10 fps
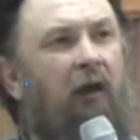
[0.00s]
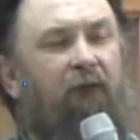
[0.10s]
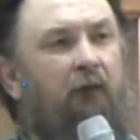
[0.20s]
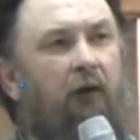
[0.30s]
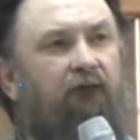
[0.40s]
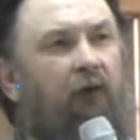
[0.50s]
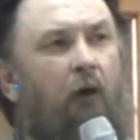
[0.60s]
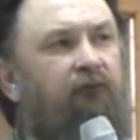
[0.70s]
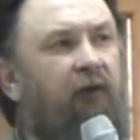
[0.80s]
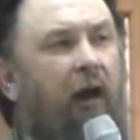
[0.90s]
if you
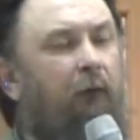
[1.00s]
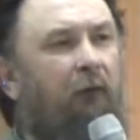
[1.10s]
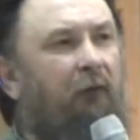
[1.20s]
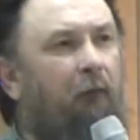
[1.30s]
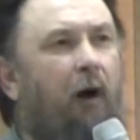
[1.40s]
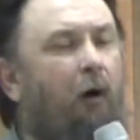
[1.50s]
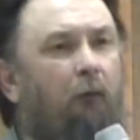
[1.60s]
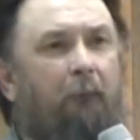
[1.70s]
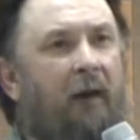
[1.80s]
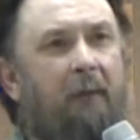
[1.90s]
associate with the
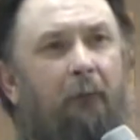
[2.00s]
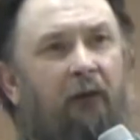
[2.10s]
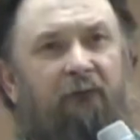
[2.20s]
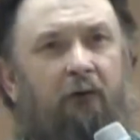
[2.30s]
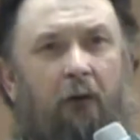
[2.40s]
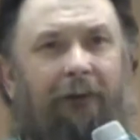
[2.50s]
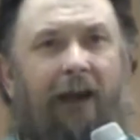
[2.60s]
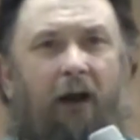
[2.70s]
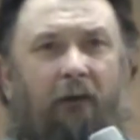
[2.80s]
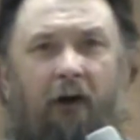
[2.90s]
wrong people, if you
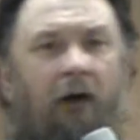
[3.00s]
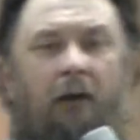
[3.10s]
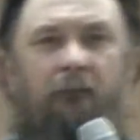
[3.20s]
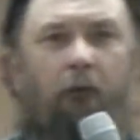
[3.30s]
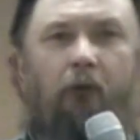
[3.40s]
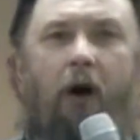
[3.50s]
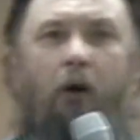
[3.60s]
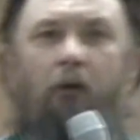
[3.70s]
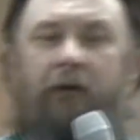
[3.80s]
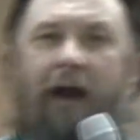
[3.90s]
allow the
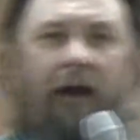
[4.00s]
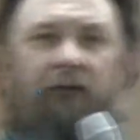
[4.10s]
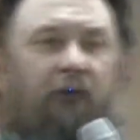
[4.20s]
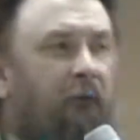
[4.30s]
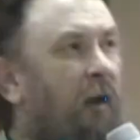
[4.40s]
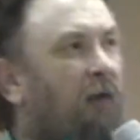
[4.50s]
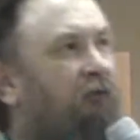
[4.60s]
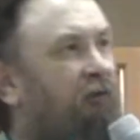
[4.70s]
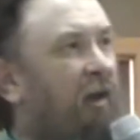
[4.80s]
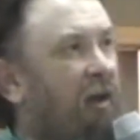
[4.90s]
wrong kinds of
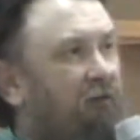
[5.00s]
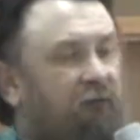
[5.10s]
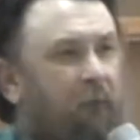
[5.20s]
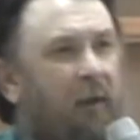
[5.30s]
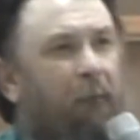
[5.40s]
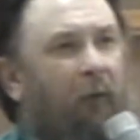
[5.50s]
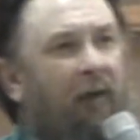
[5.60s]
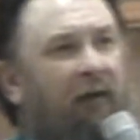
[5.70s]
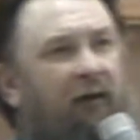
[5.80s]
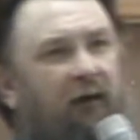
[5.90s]
seeds to be
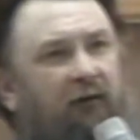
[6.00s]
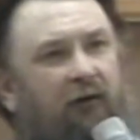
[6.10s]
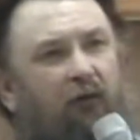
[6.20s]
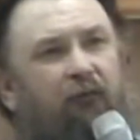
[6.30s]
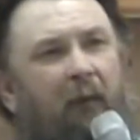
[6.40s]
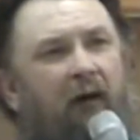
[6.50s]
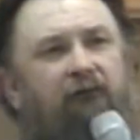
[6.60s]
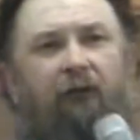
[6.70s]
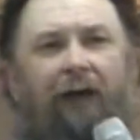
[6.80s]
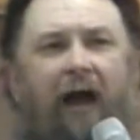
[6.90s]
planted into your
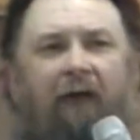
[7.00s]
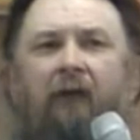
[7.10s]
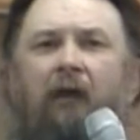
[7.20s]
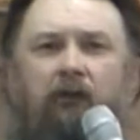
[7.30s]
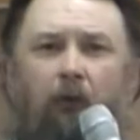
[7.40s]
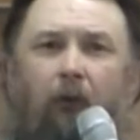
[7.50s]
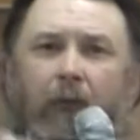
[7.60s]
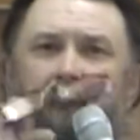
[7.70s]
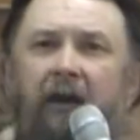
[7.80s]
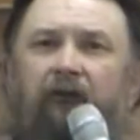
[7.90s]
spiritual life, you
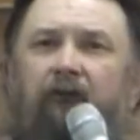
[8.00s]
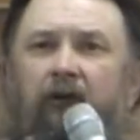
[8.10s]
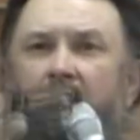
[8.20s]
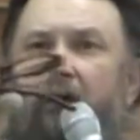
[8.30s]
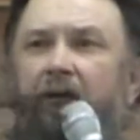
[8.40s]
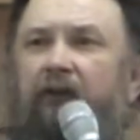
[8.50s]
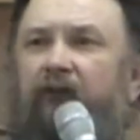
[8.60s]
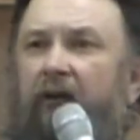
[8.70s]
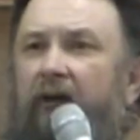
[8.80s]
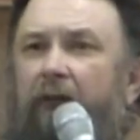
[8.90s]
will miss the
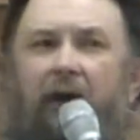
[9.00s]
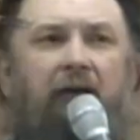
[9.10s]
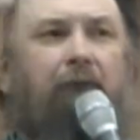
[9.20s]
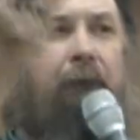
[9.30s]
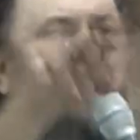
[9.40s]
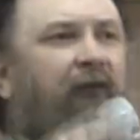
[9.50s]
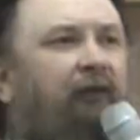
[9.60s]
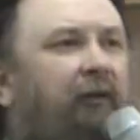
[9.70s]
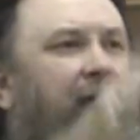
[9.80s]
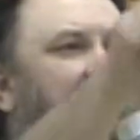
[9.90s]
goodness and the
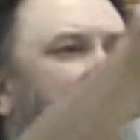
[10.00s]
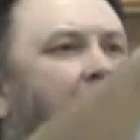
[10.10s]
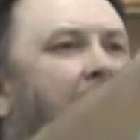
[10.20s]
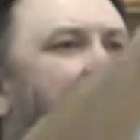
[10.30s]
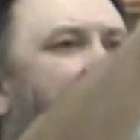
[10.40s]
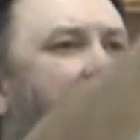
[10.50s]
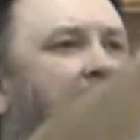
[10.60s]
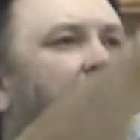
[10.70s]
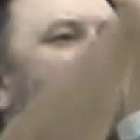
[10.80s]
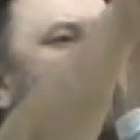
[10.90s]
blessing that God
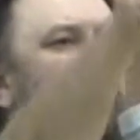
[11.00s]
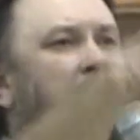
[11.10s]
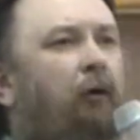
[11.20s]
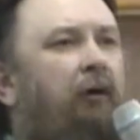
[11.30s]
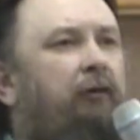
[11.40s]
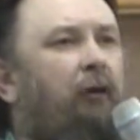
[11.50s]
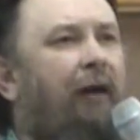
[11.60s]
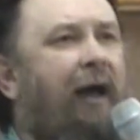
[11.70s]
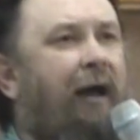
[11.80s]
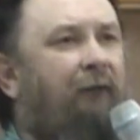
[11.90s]
has for you in your
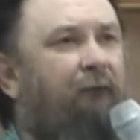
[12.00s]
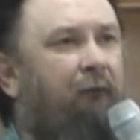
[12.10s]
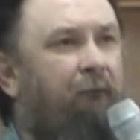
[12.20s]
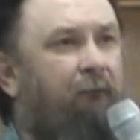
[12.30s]
life.